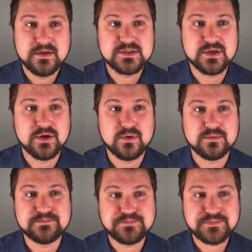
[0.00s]

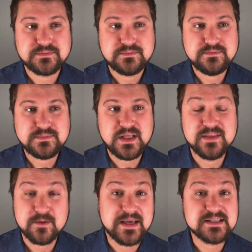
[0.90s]
So
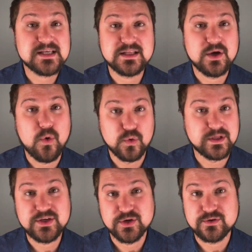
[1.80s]
they're basically
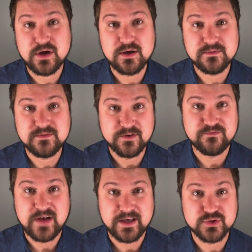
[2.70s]
holding your
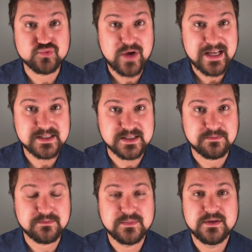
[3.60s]
files
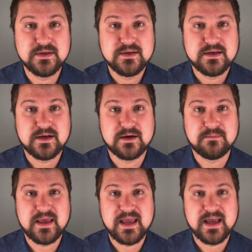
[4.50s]
ransom,
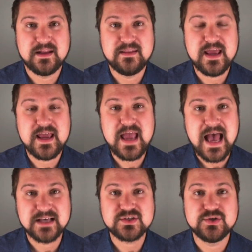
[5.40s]
and they
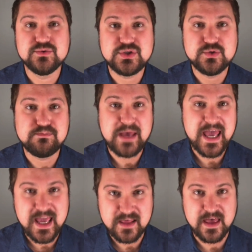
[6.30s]
ask you to
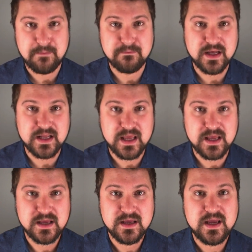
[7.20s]
pay them
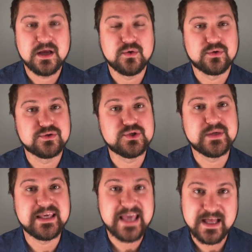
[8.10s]
money in order to
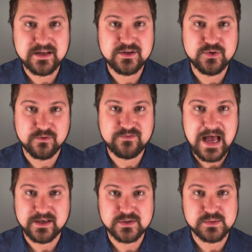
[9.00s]
get your
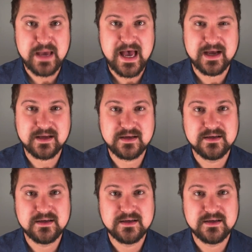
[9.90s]
files back.